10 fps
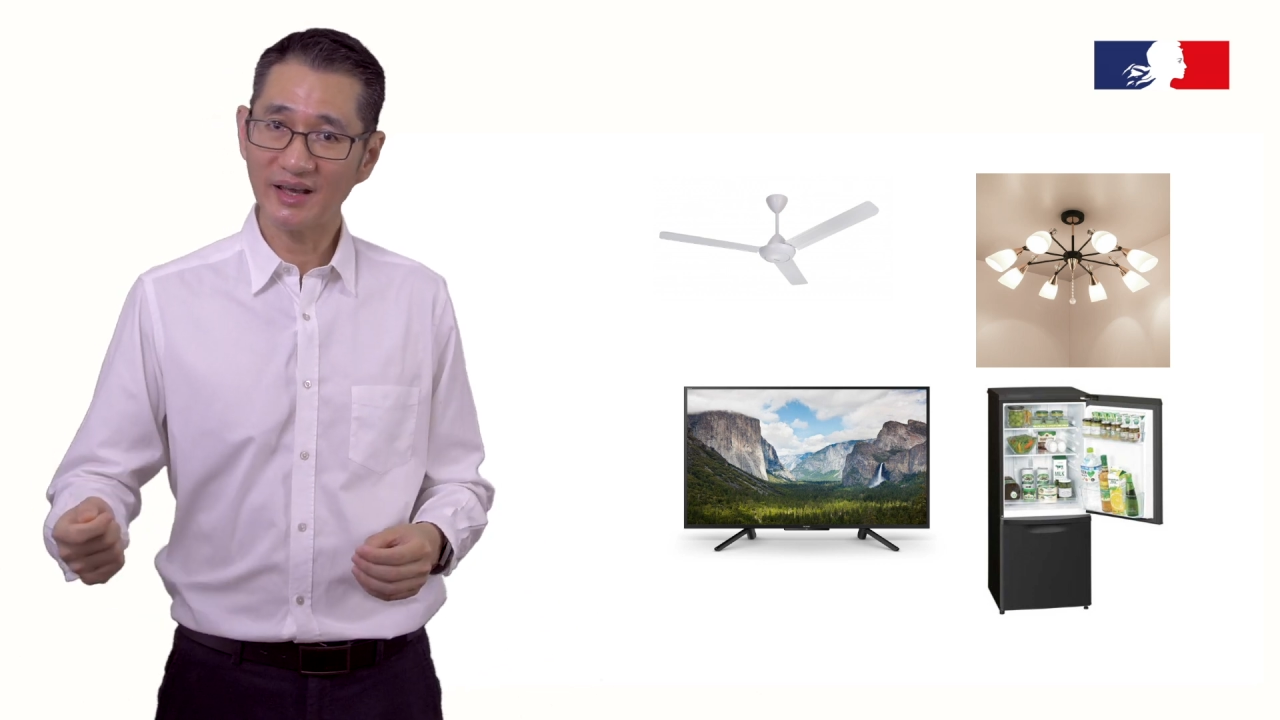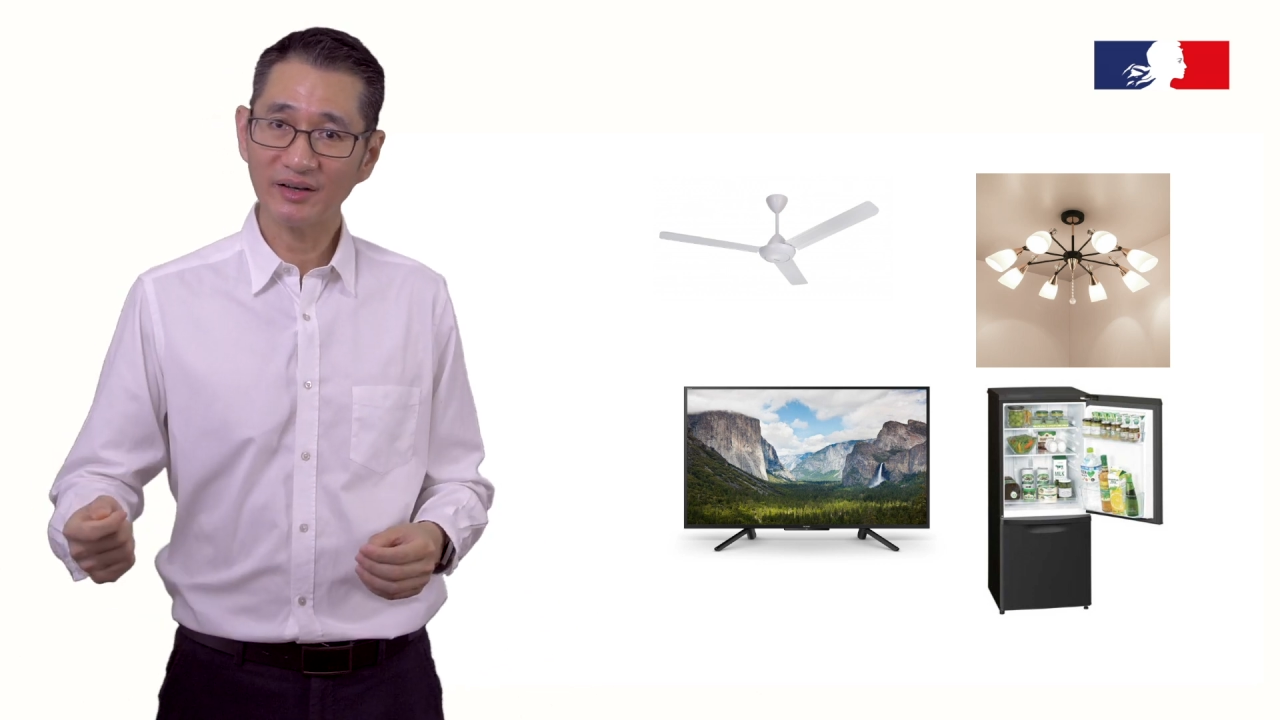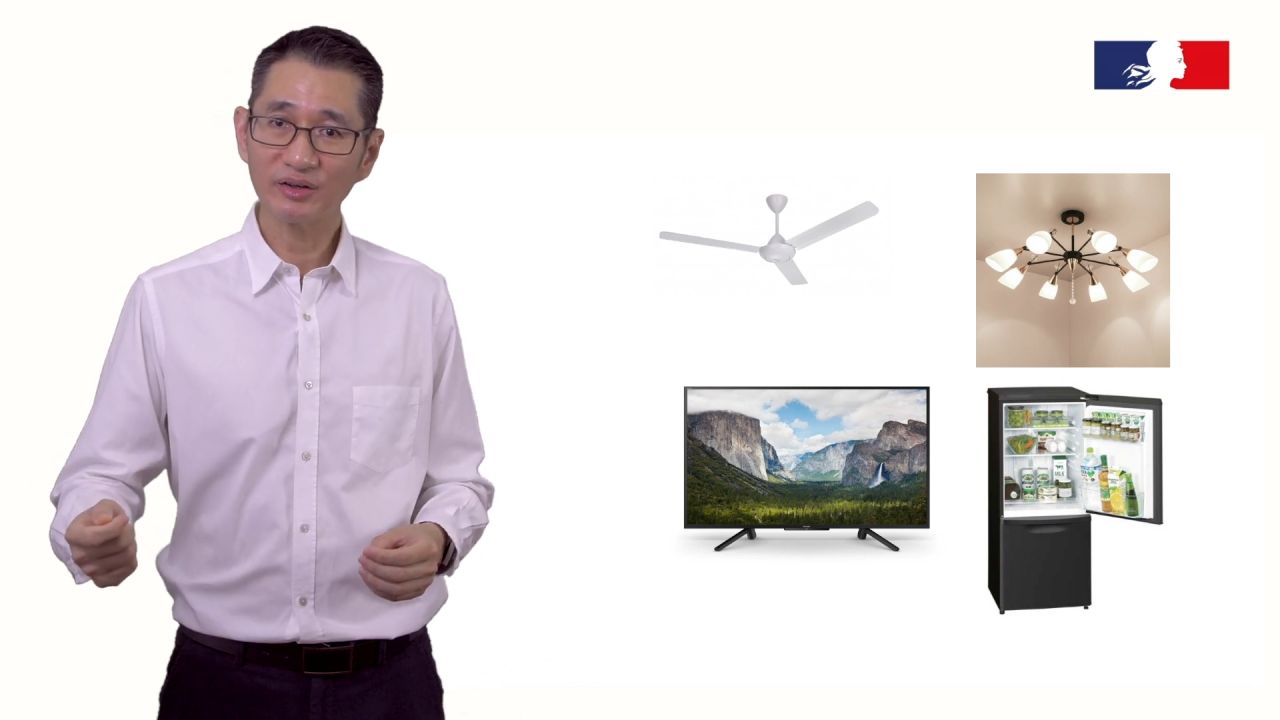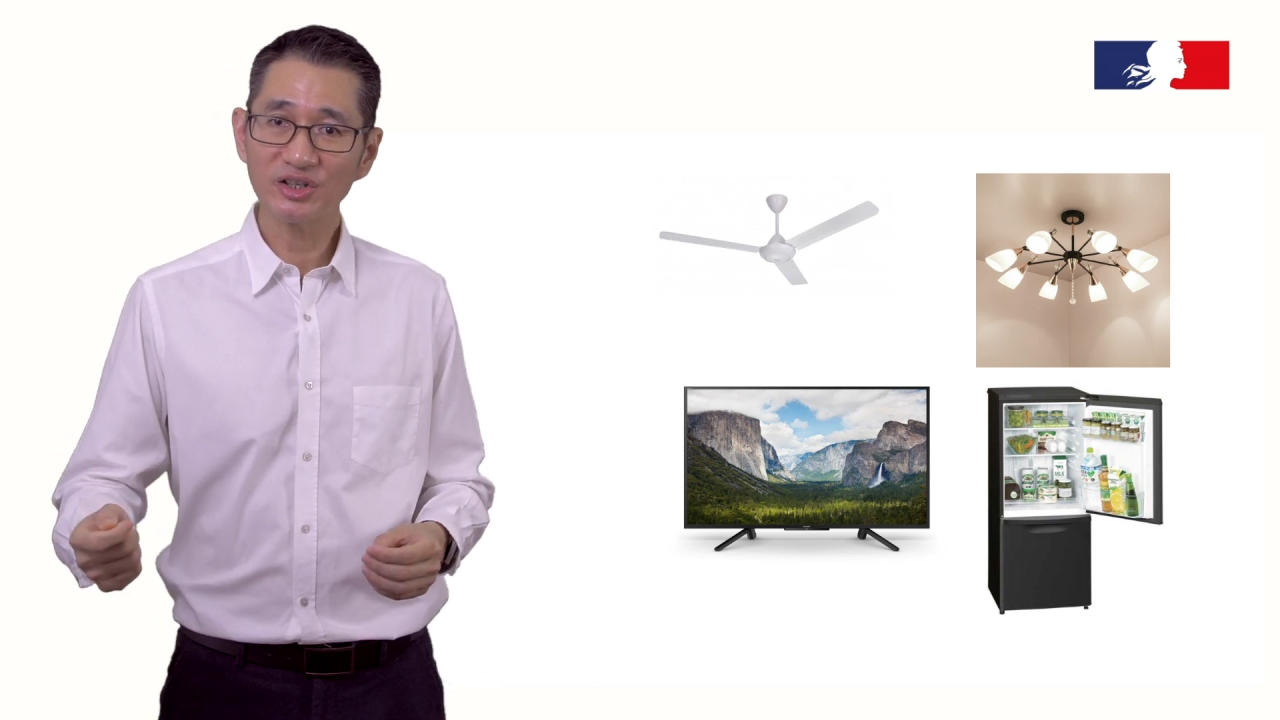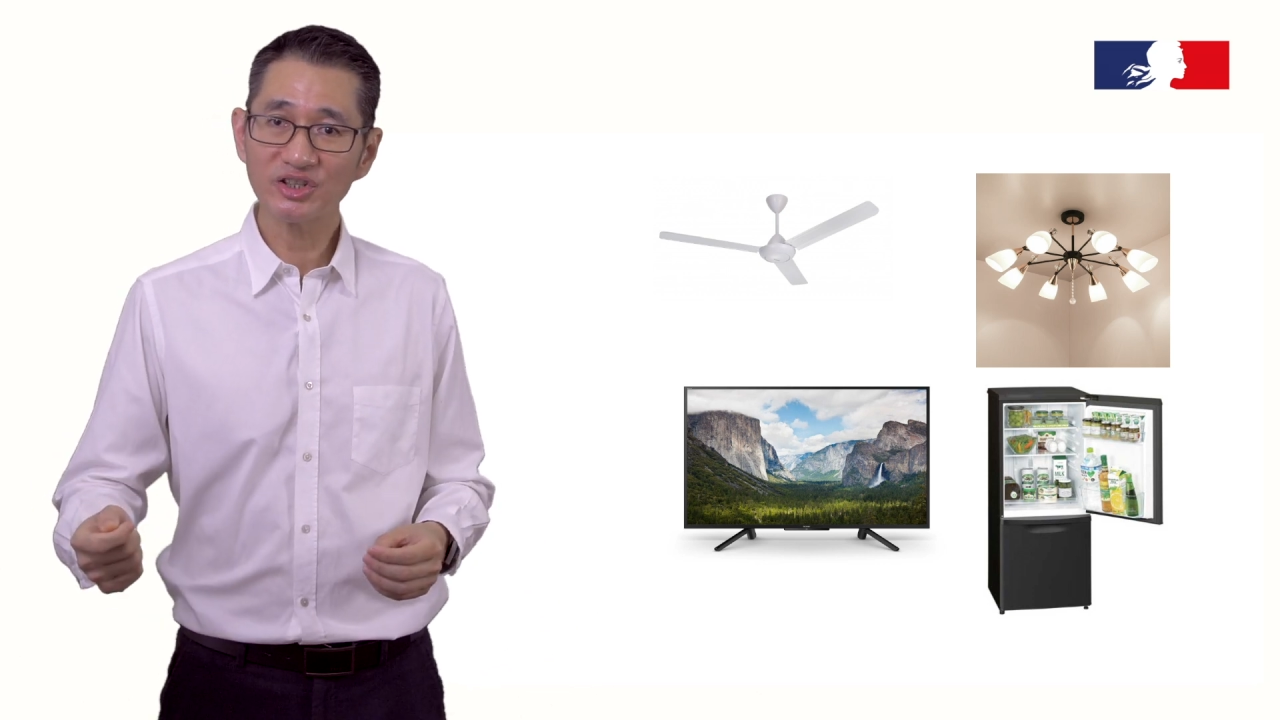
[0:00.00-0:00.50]
air
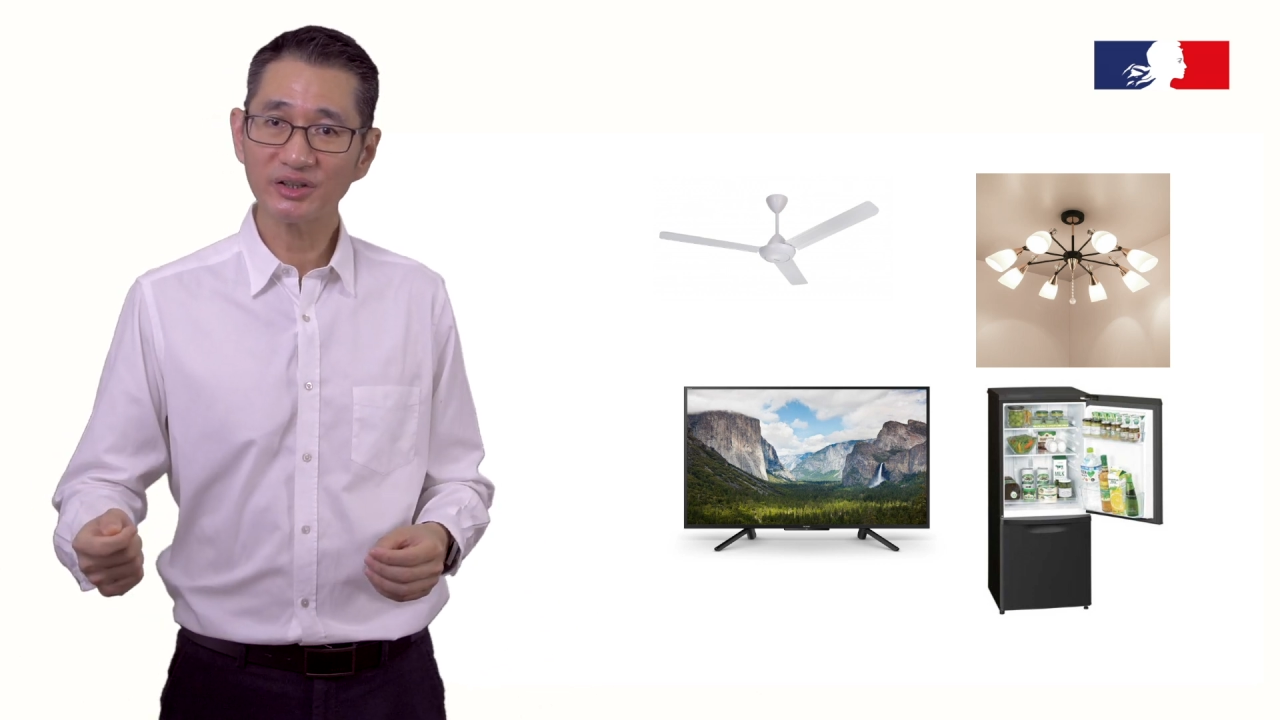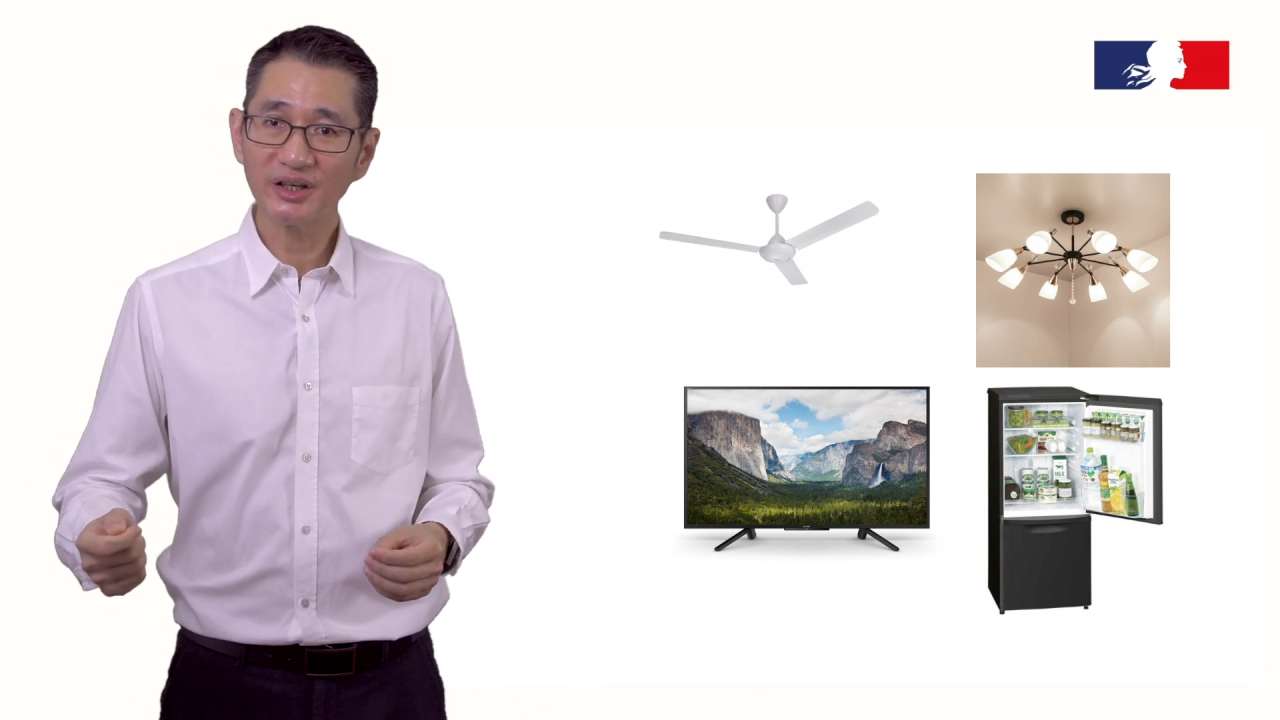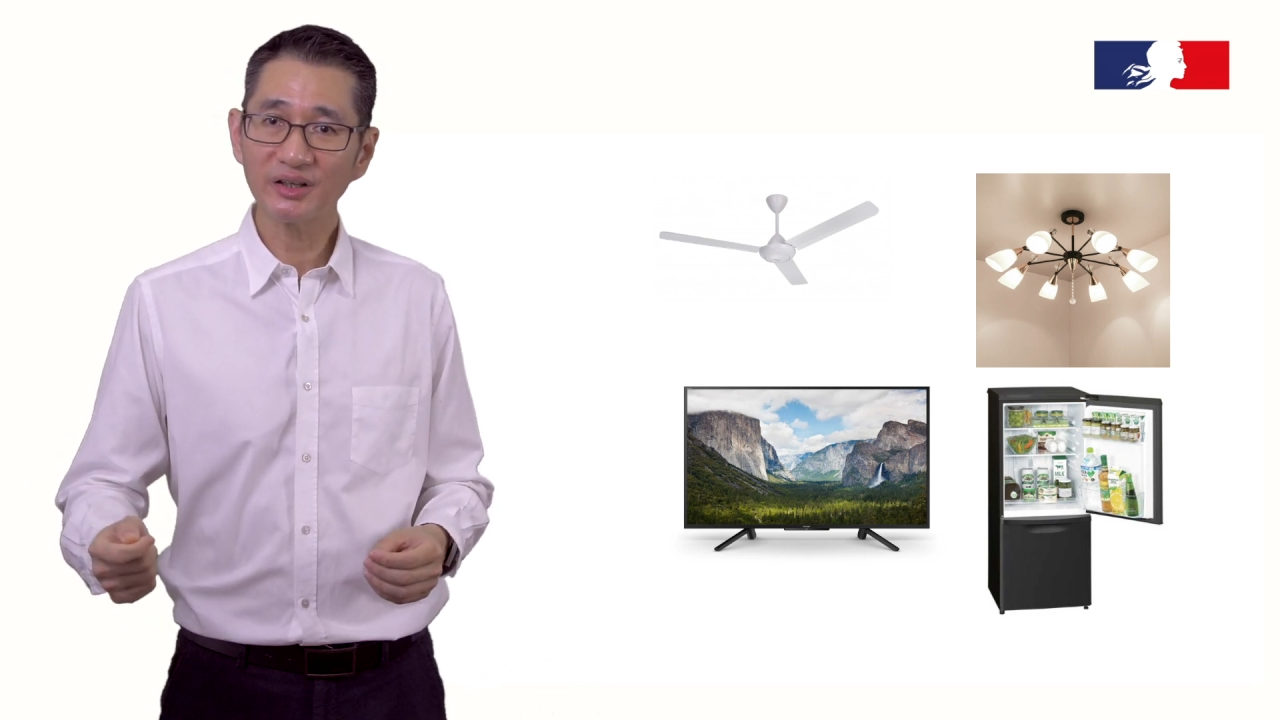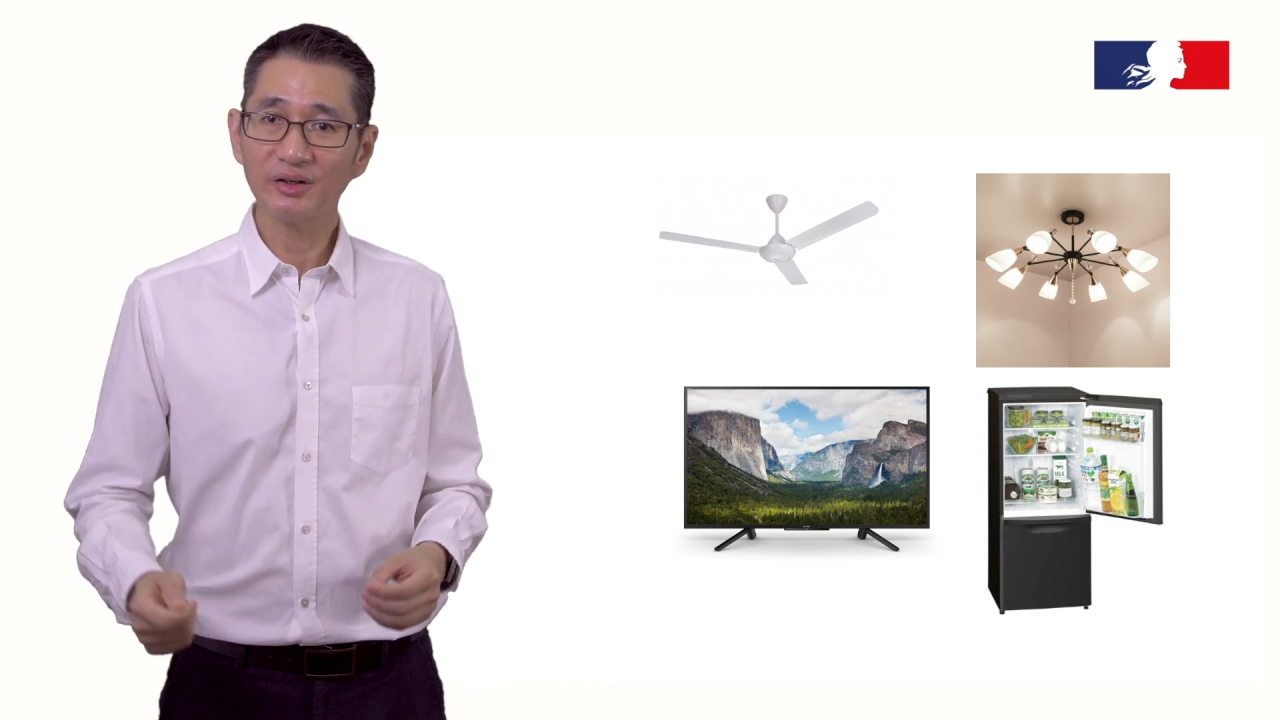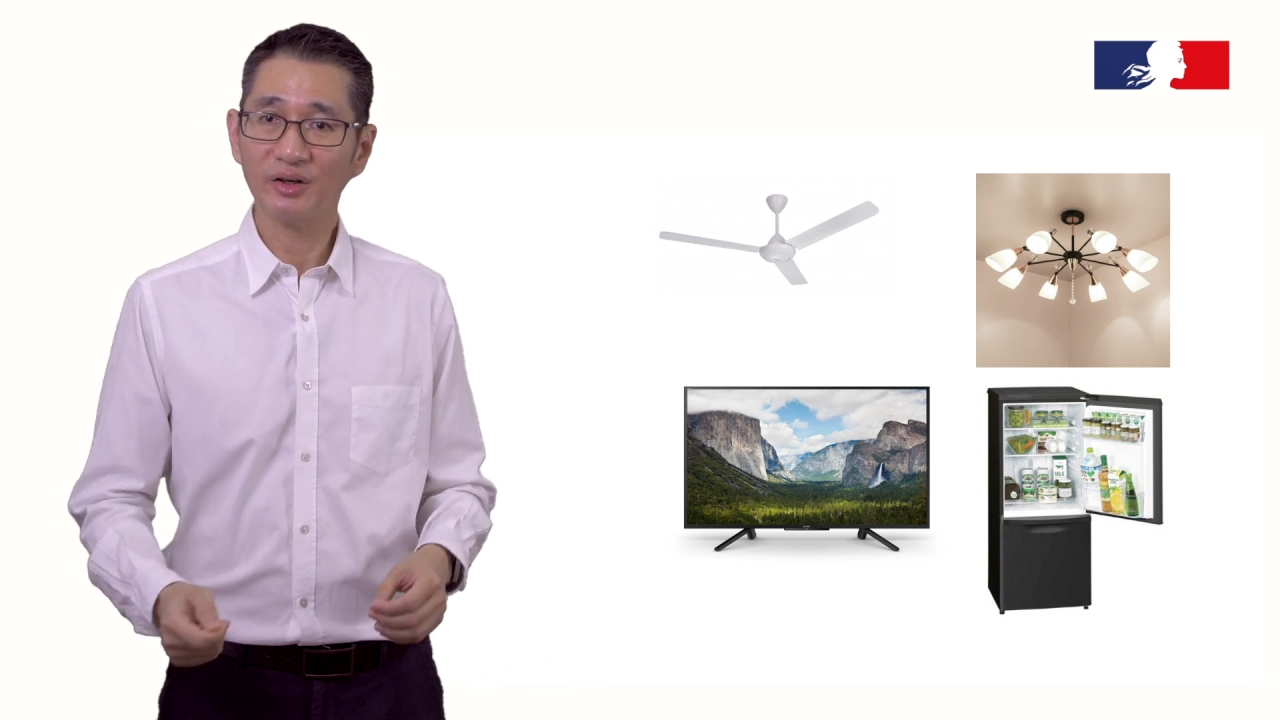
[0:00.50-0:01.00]
conditioning,